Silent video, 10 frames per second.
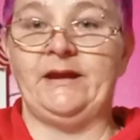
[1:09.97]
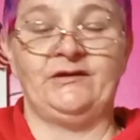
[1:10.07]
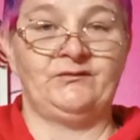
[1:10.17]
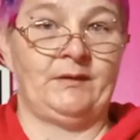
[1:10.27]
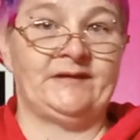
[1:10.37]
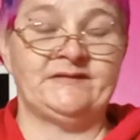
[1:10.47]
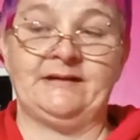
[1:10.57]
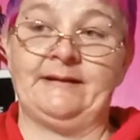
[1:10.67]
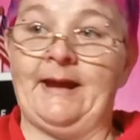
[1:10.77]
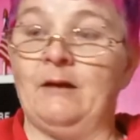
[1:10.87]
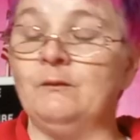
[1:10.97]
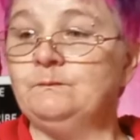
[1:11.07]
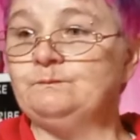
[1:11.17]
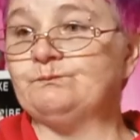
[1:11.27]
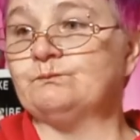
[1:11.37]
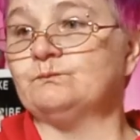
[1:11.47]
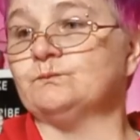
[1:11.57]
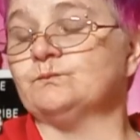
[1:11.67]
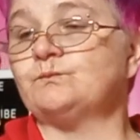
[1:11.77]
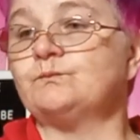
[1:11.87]
He is resting now.
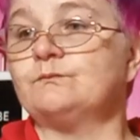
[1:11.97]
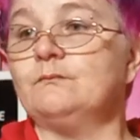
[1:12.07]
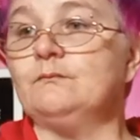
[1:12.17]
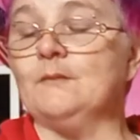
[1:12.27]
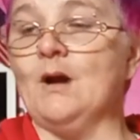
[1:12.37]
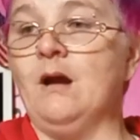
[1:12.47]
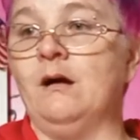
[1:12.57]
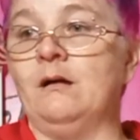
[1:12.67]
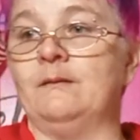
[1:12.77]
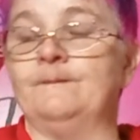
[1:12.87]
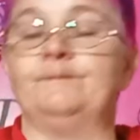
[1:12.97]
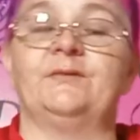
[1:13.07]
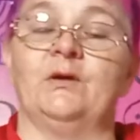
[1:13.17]
Um,